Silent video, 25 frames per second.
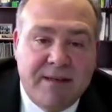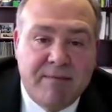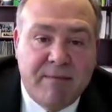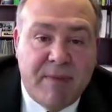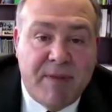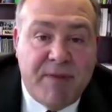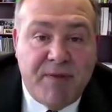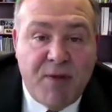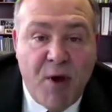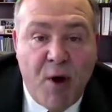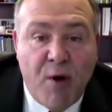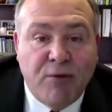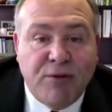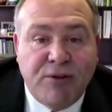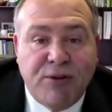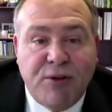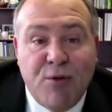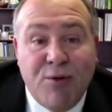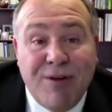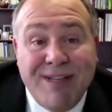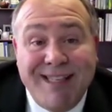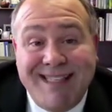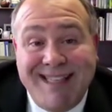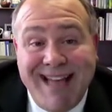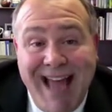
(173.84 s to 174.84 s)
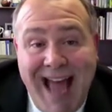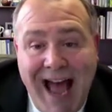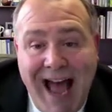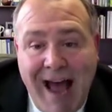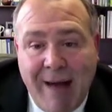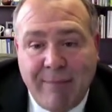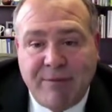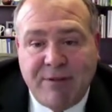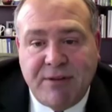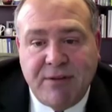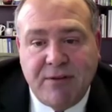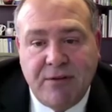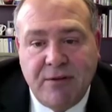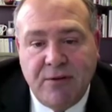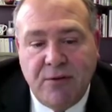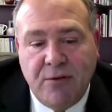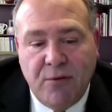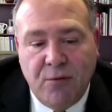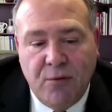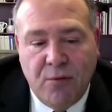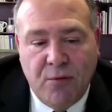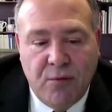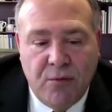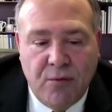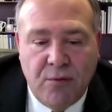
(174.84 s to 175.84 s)
but those who adapt
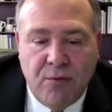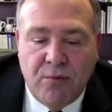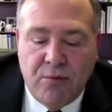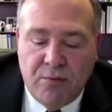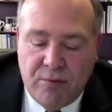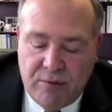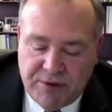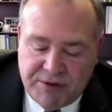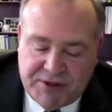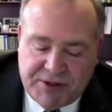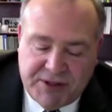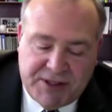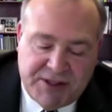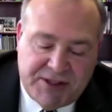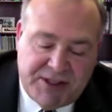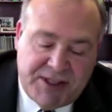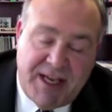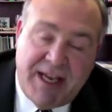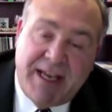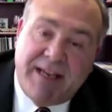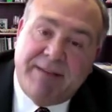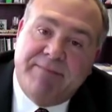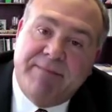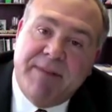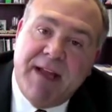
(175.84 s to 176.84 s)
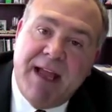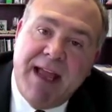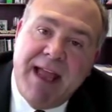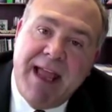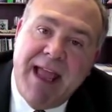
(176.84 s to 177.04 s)
will succeed.